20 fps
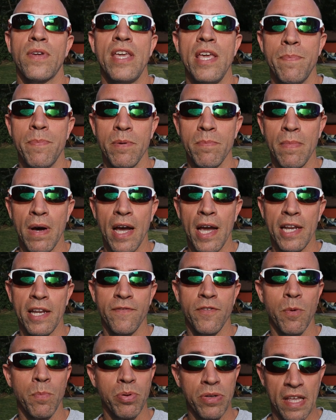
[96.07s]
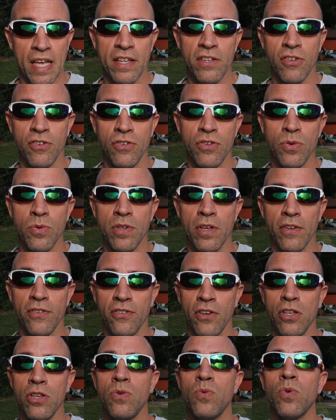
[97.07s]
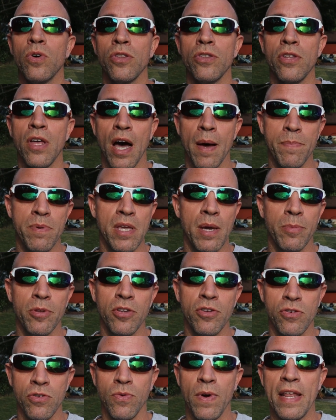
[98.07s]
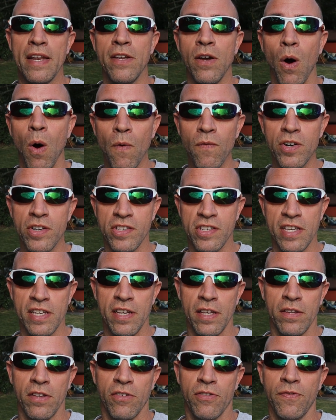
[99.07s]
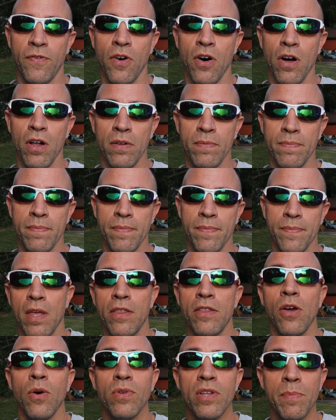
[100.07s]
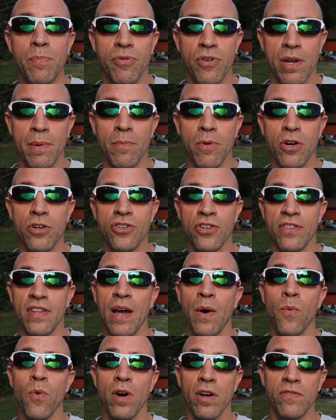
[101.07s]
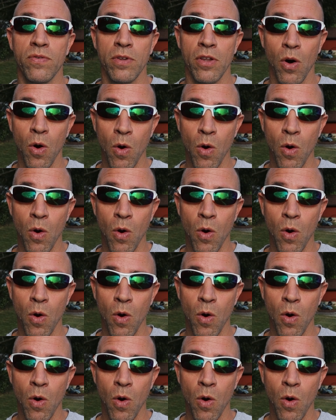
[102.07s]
keep in mind, if you plan to do this, you will not be able to do any overseeding this fall. The only pre-emergent that works with